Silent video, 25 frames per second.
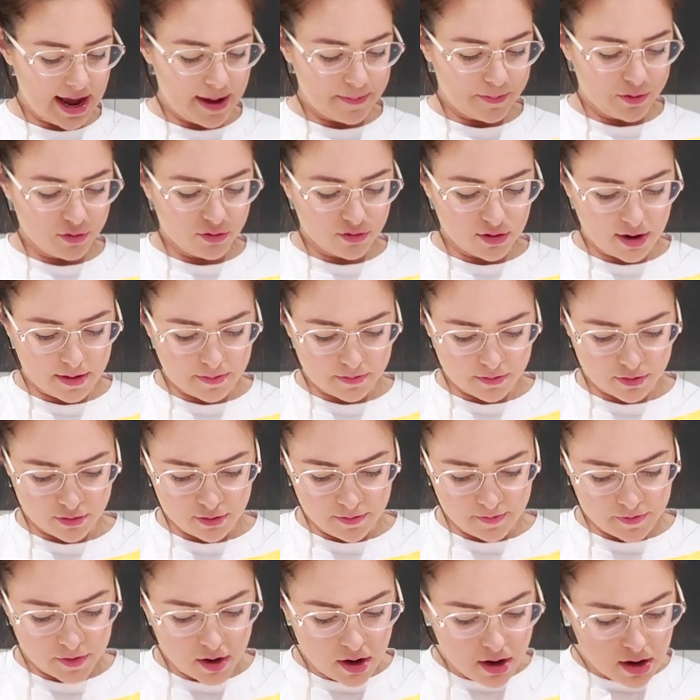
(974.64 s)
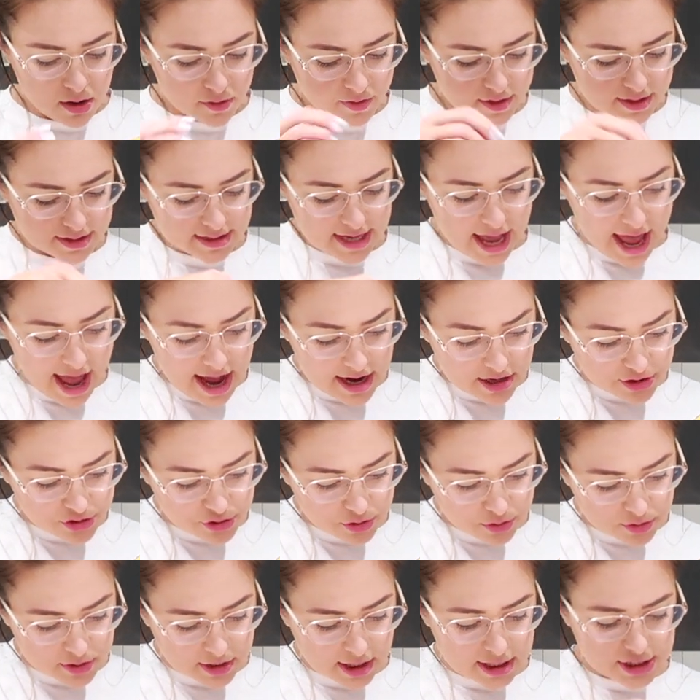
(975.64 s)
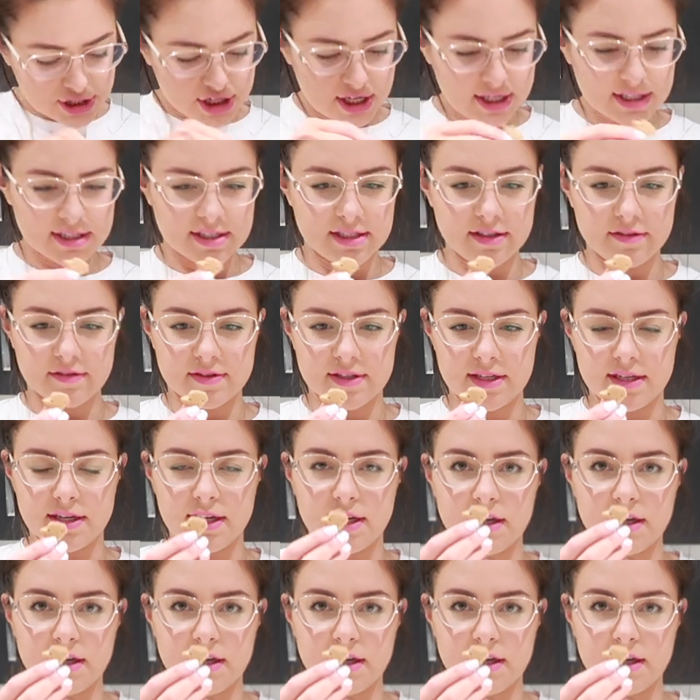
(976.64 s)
apple crumble. There's actual digestives in